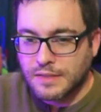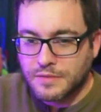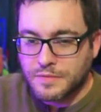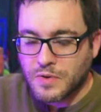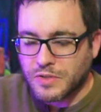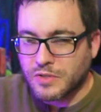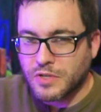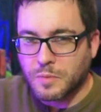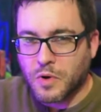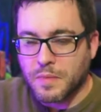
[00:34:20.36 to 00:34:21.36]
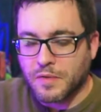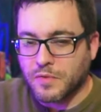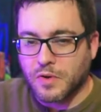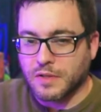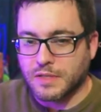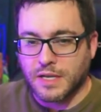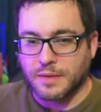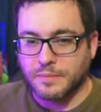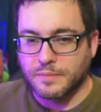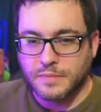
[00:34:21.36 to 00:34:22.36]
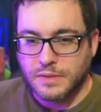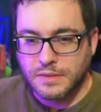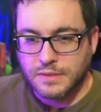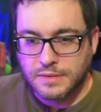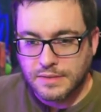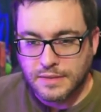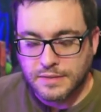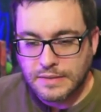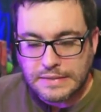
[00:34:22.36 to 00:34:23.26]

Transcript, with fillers: phones. I used to upgrade my phone all the time. Uh,